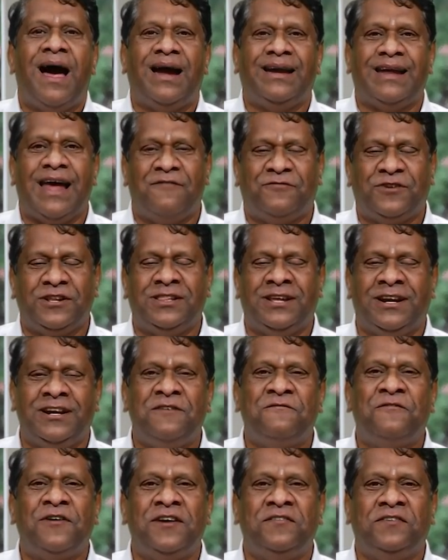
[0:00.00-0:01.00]
And after
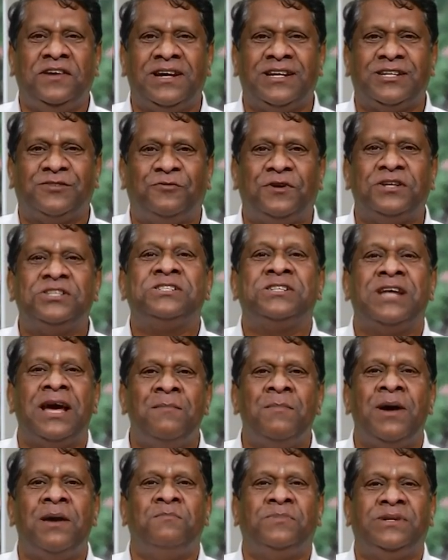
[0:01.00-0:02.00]
35 years, first
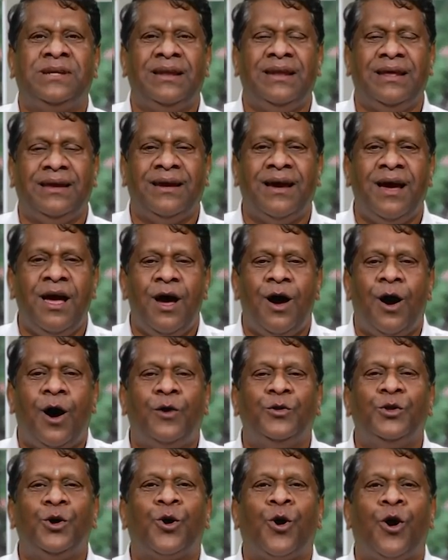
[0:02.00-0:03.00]
time I am telling
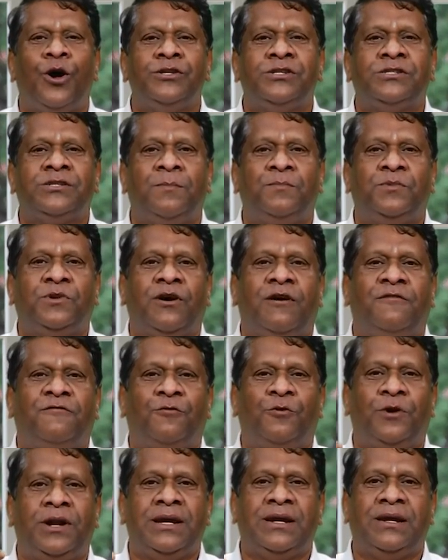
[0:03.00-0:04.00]
how the concept
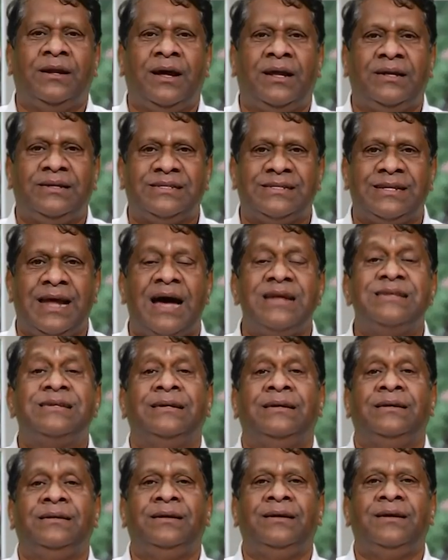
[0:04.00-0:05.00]
of Kodaikanal
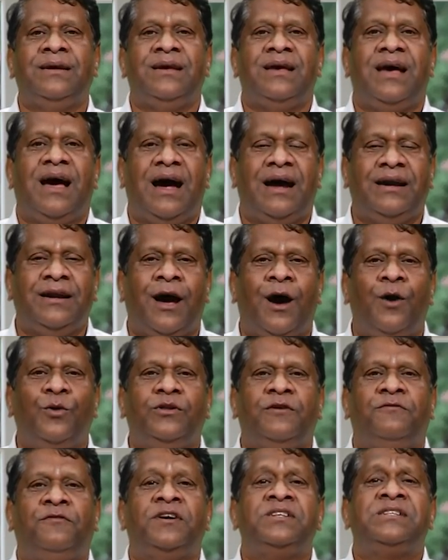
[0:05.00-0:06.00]
started and how
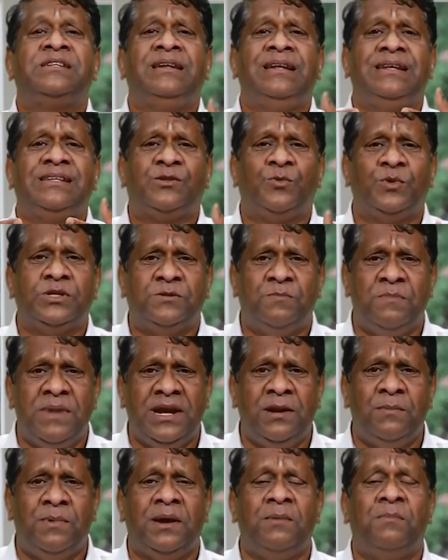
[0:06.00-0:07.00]
the first list was
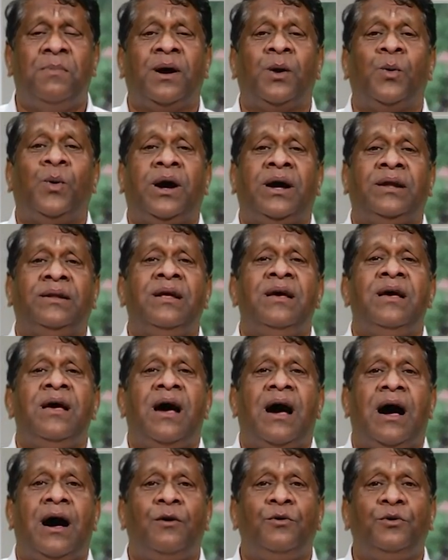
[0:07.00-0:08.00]
made by Bhagavan,
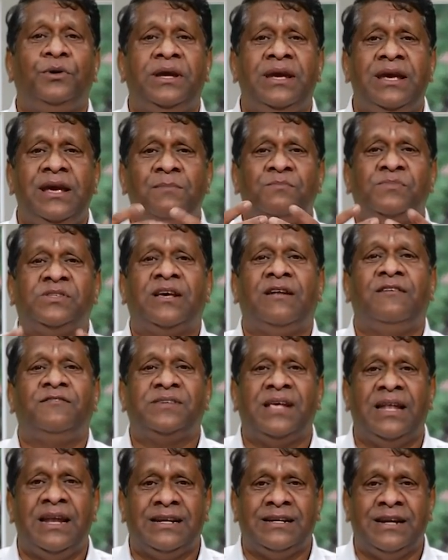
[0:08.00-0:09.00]
how he himself
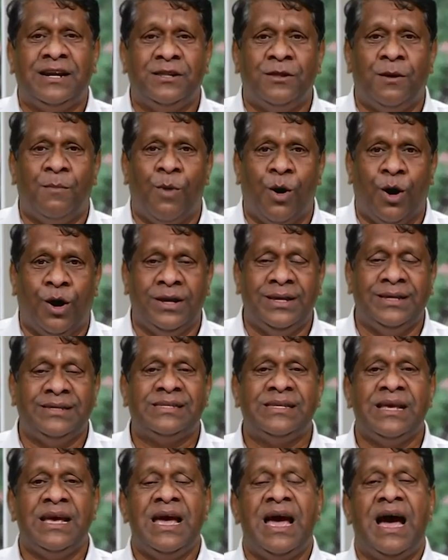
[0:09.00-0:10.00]
selected the
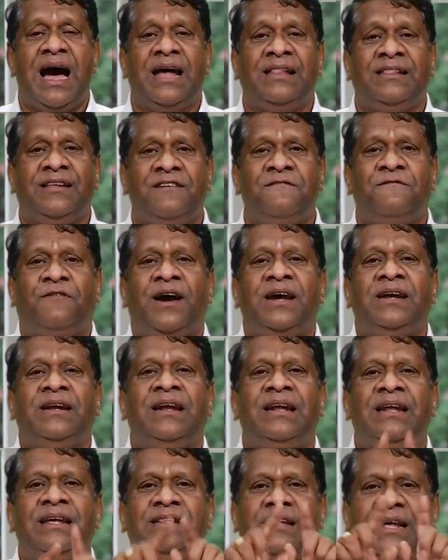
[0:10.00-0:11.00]
boys. And then
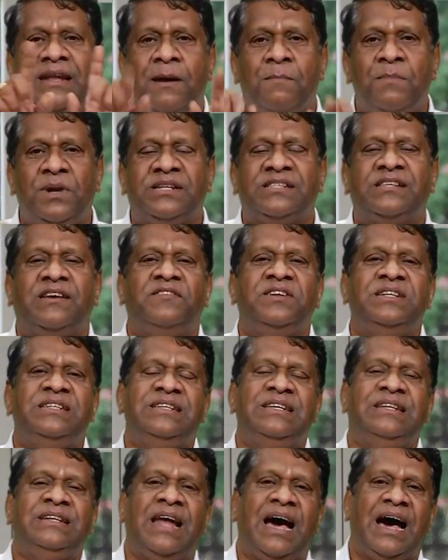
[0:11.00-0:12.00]
finally, the number
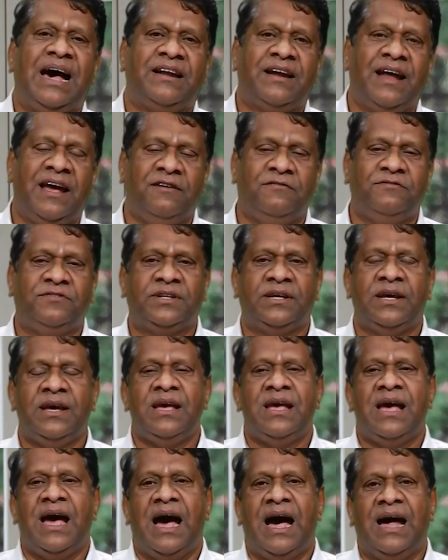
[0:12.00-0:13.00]
17 arrived.
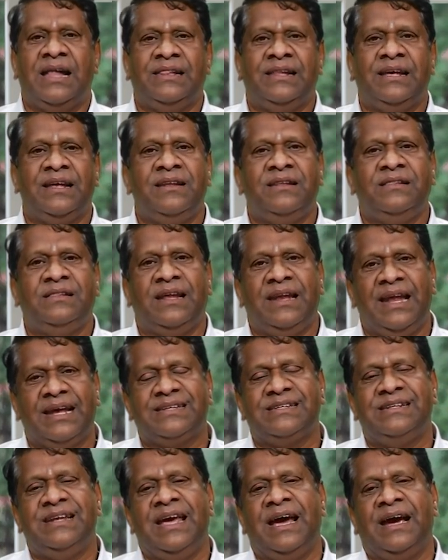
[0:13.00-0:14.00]
And then the
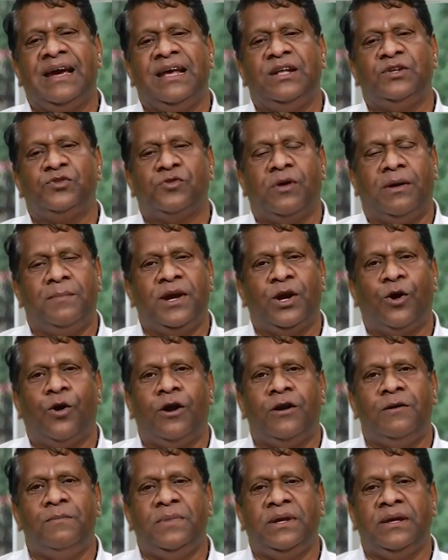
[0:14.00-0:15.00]
next day again, Swami
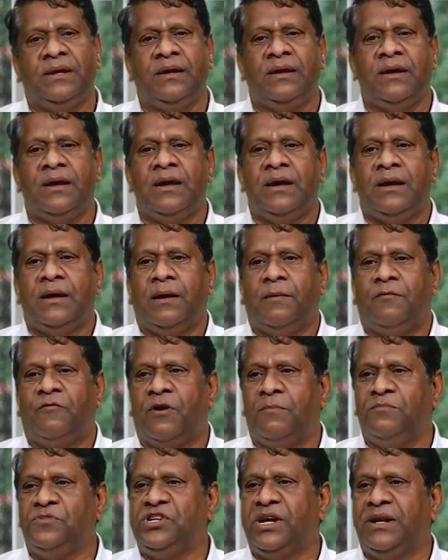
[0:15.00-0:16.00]
called me.
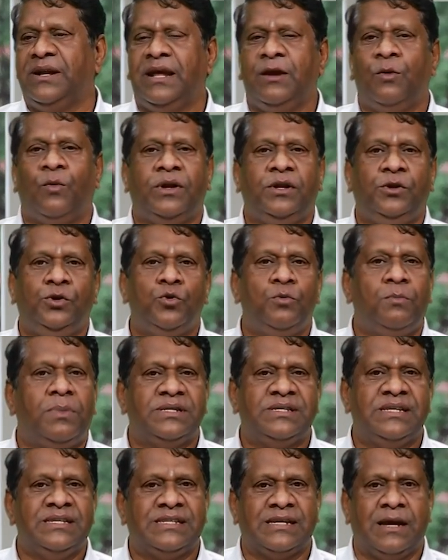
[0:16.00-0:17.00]
From Chennai, one new
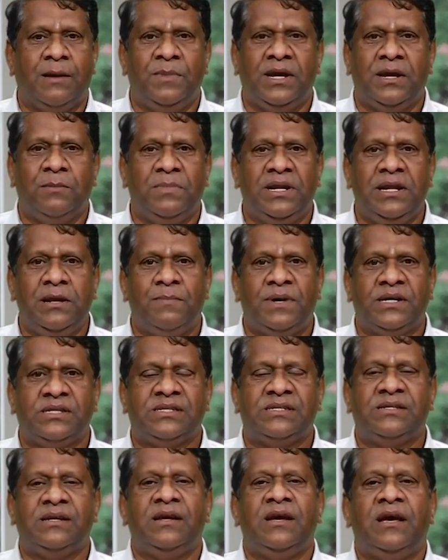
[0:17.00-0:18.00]
bus is coming,
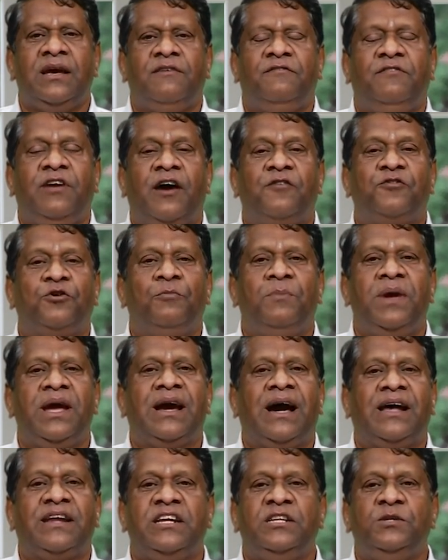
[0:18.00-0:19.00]
minibus. We have to
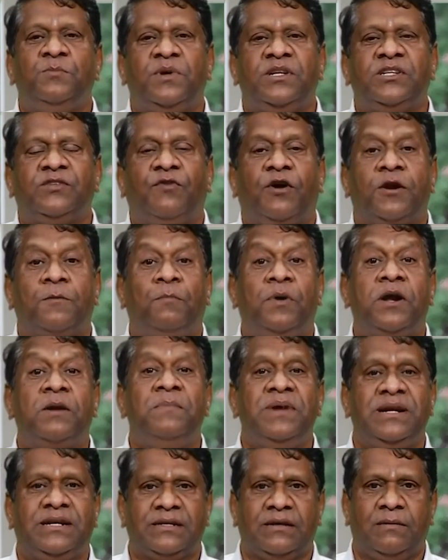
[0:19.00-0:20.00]
make arrangements for
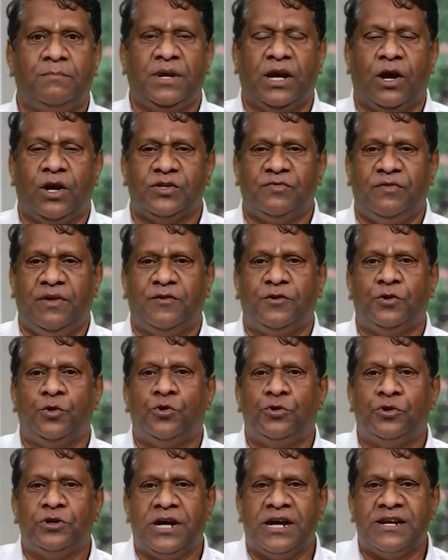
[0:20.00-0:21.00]
permit because we have to
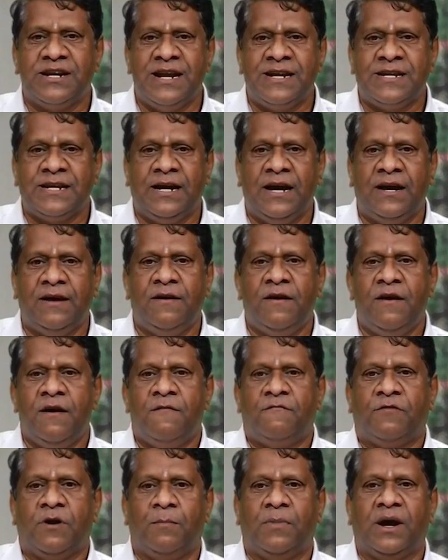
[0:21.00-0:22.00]
go to Karnataka,
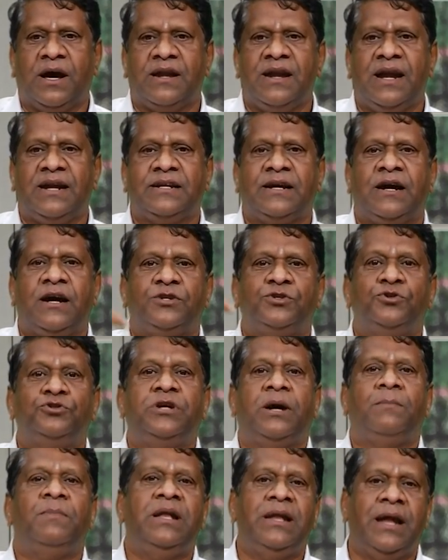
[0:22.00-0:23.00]
from Karnataka to
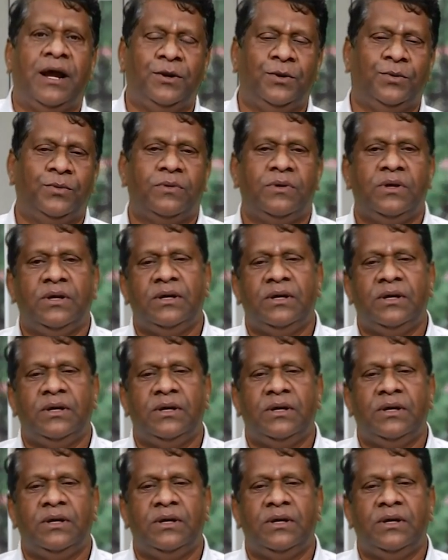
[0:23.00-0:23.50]
Tamil Nadu.